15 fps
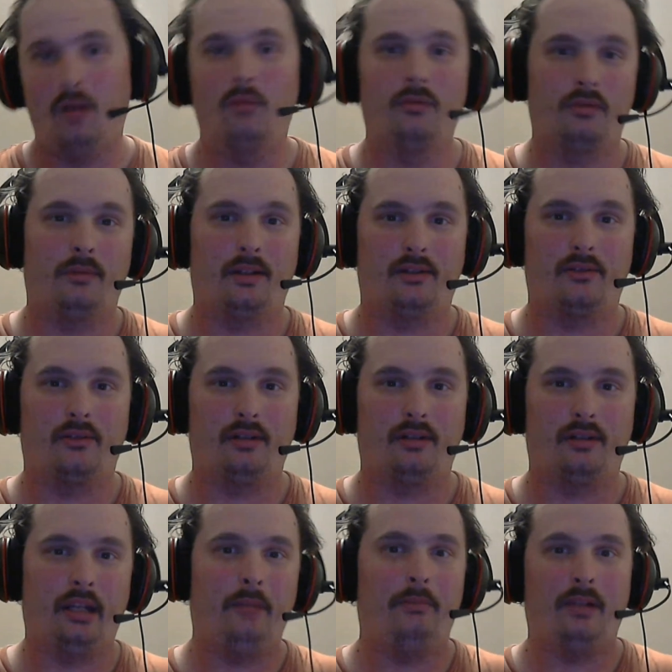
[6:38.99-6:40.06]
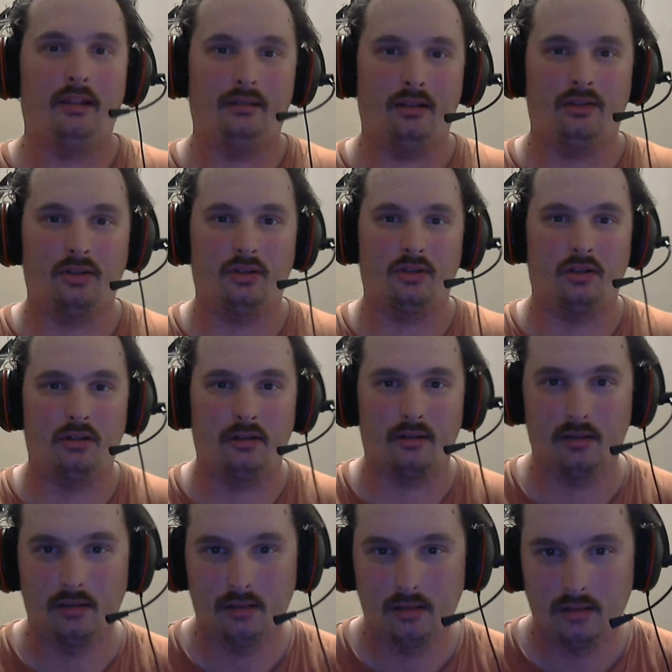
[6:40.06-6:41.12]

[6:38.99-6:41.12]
owned the restaurant, and he played the guitar.